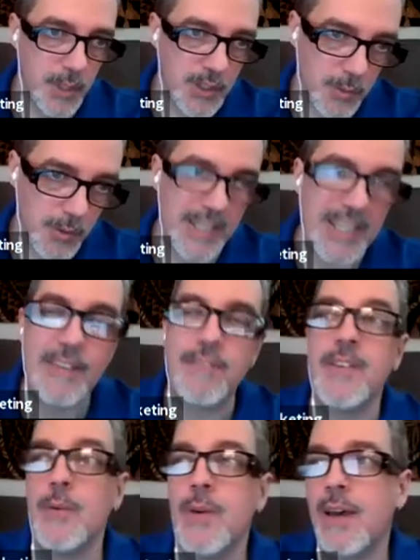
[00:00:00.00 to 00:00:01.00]
multiple
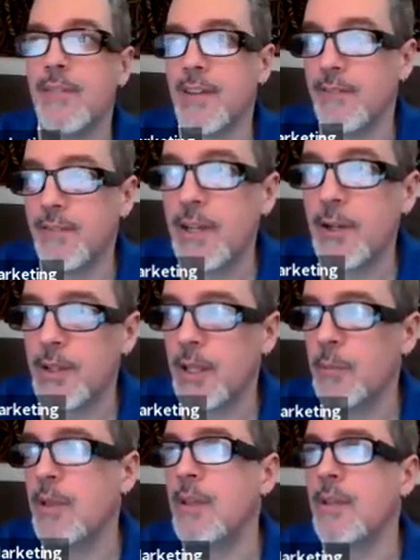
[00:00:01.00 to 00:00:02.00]
if you have configured
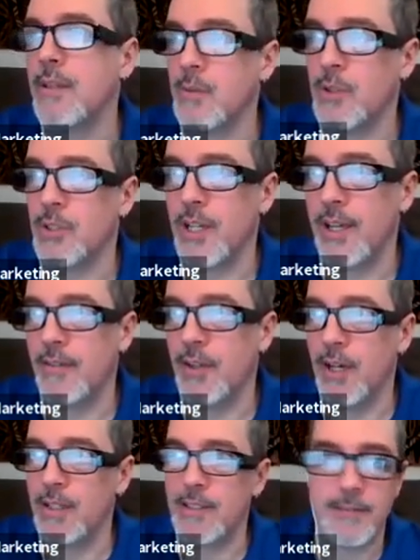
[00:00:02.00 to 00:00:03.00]
them, which I have
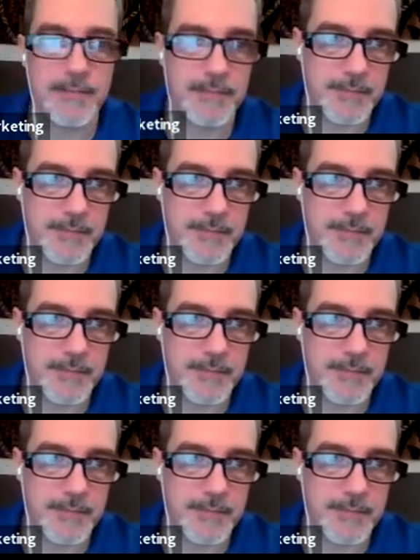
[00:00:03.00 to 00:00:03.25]
not.